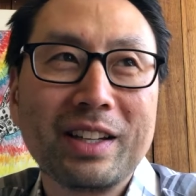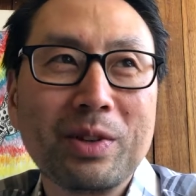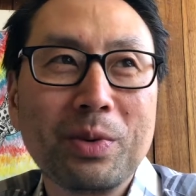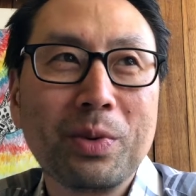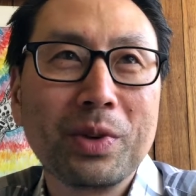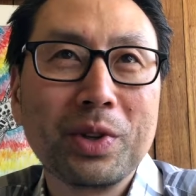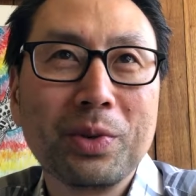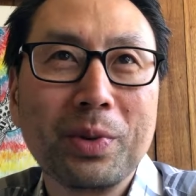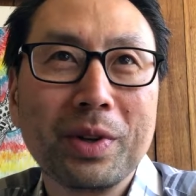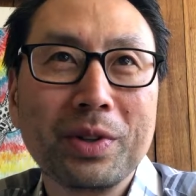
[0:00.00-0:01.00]

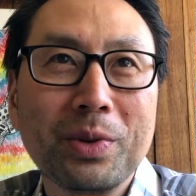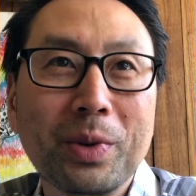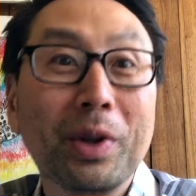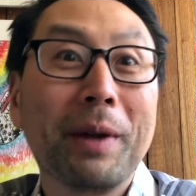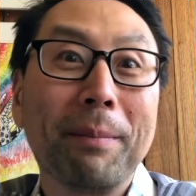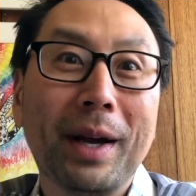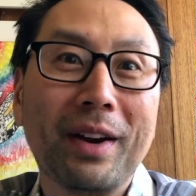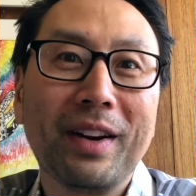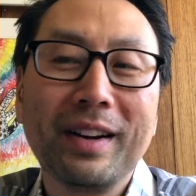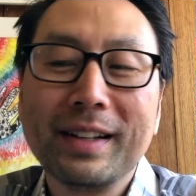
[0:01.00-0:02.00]
you will get
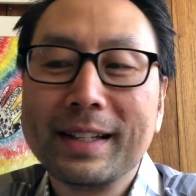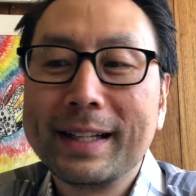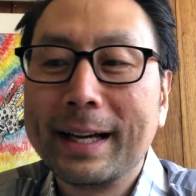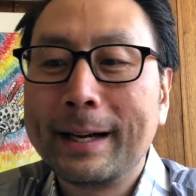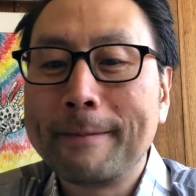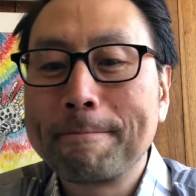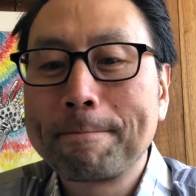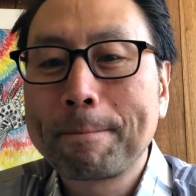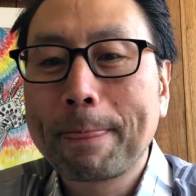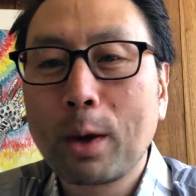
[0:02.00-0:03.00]
better,
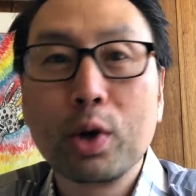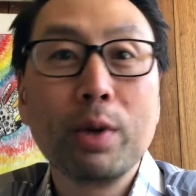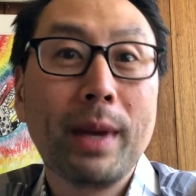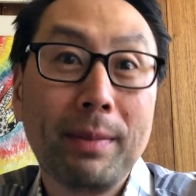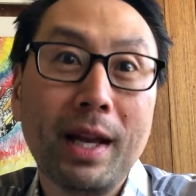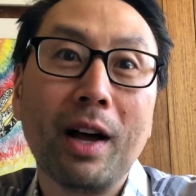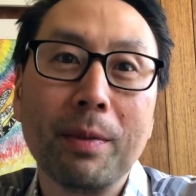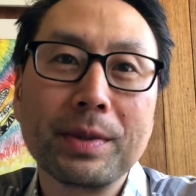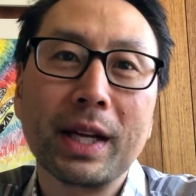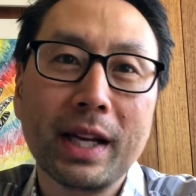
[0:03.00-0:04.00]
or you may be
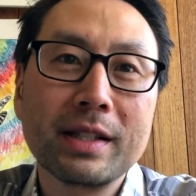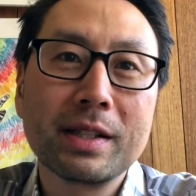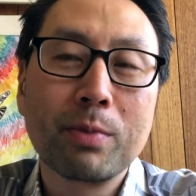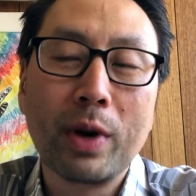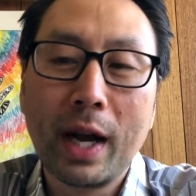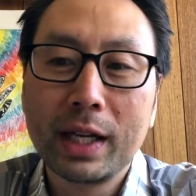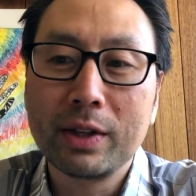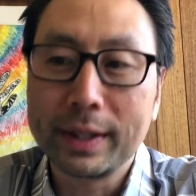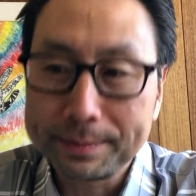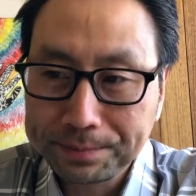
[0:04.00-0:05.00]
helped, I guess is more
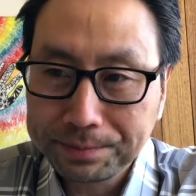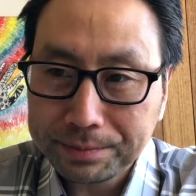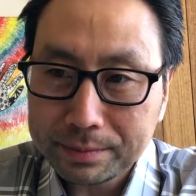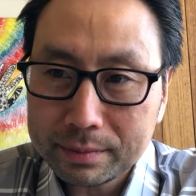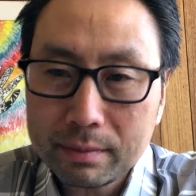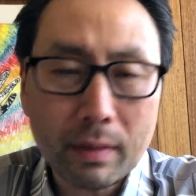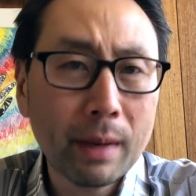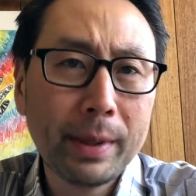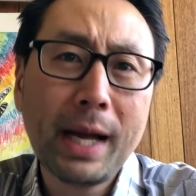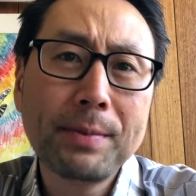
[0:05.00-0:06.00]
accurate.
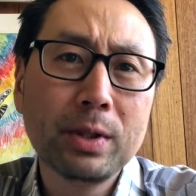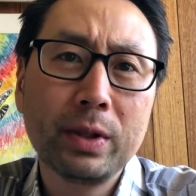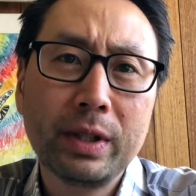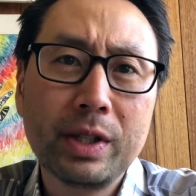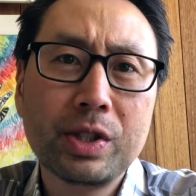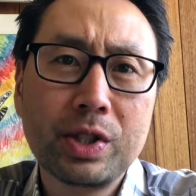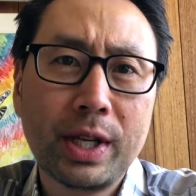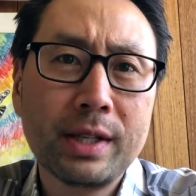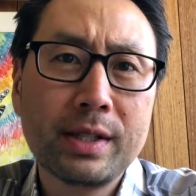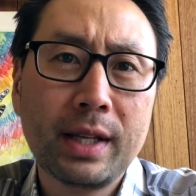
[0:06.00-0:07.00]
But absolutely there's a
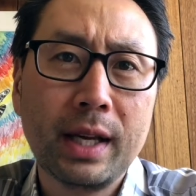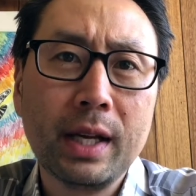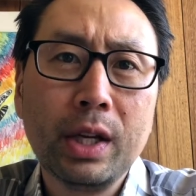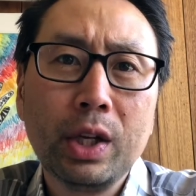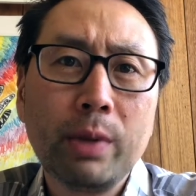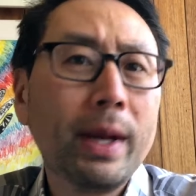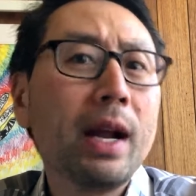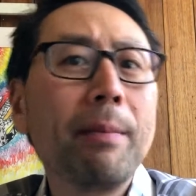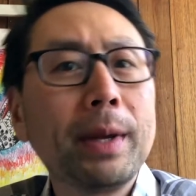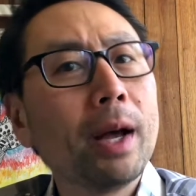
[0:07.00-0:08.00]
chance that you may
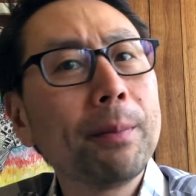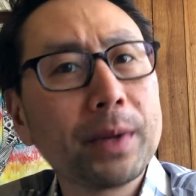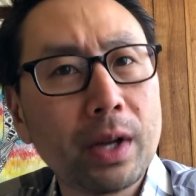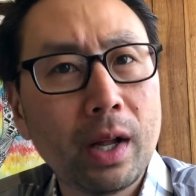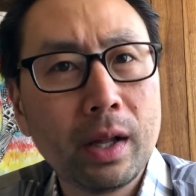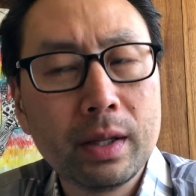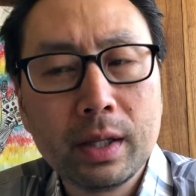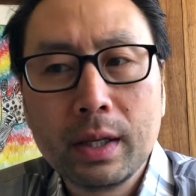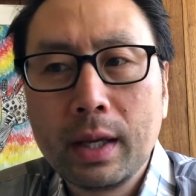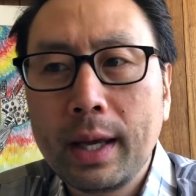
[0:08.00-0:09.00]
not be helped at all.
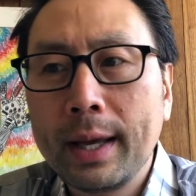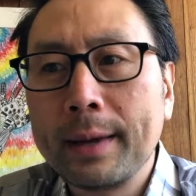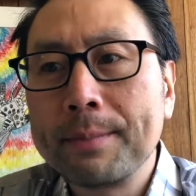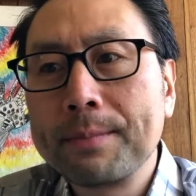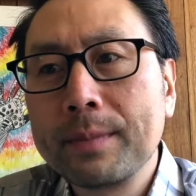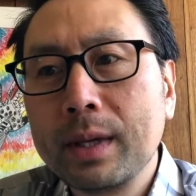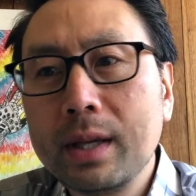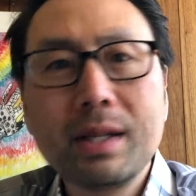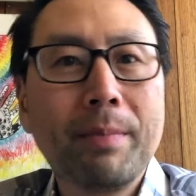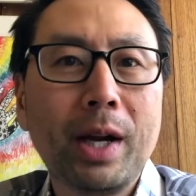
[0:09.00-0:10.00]

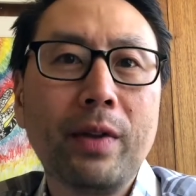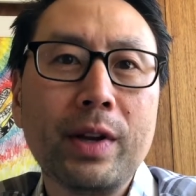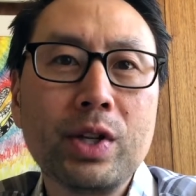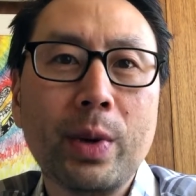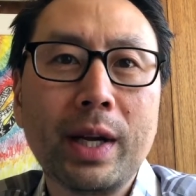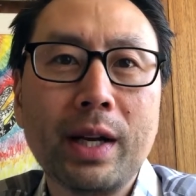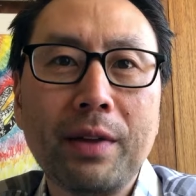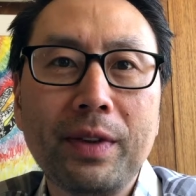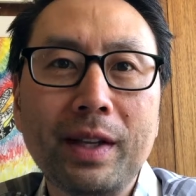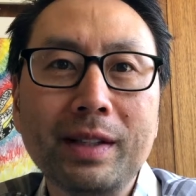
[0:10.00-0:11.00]
Is it better than doing
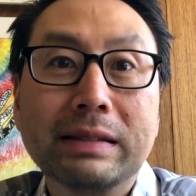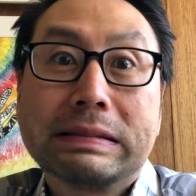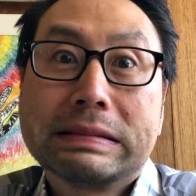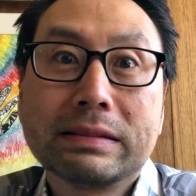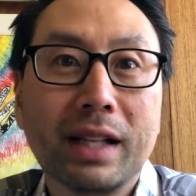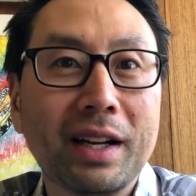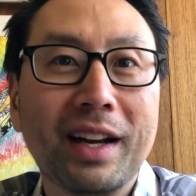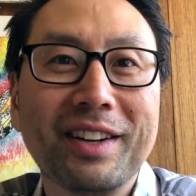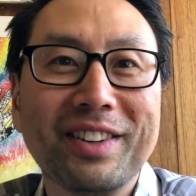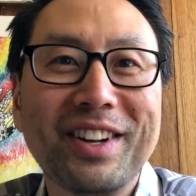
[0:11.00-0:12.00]
nothing?
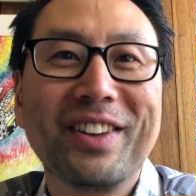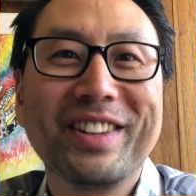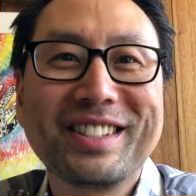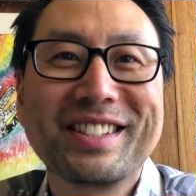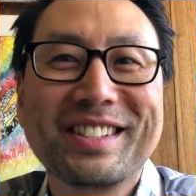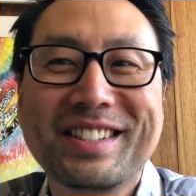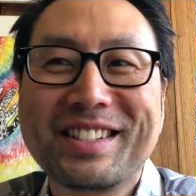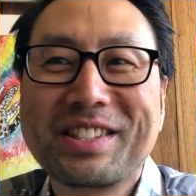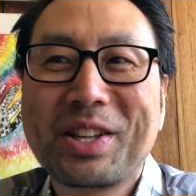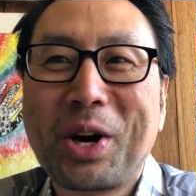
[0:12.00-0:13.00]
I don't know. This is
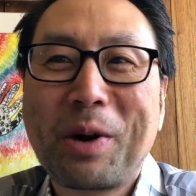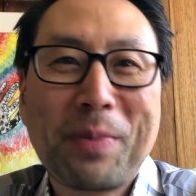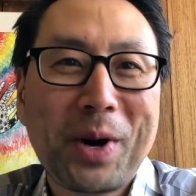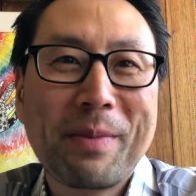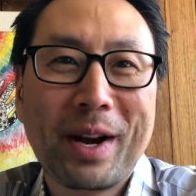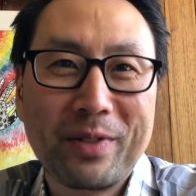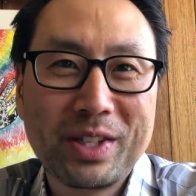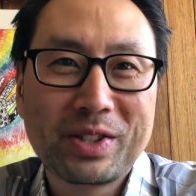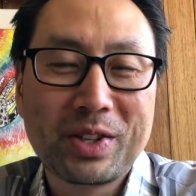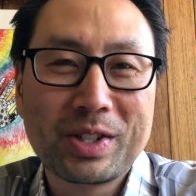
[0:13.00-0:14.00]
the hard part about
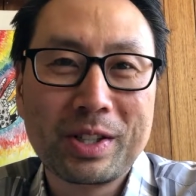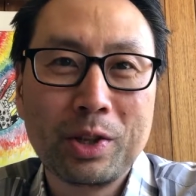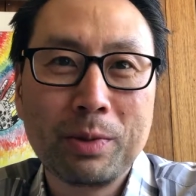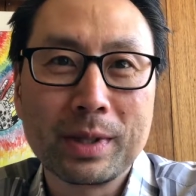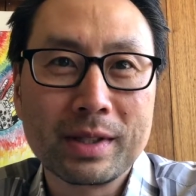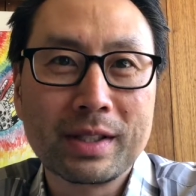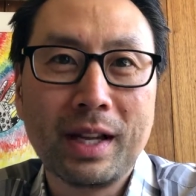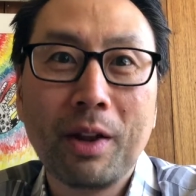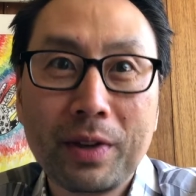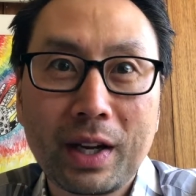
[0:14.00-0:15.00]
research in humans and
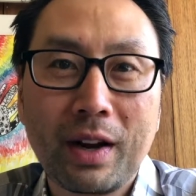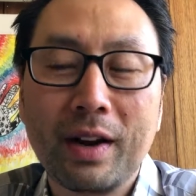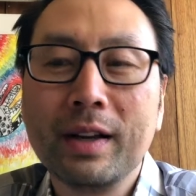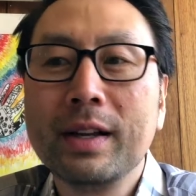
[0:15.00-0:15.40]
healthcare.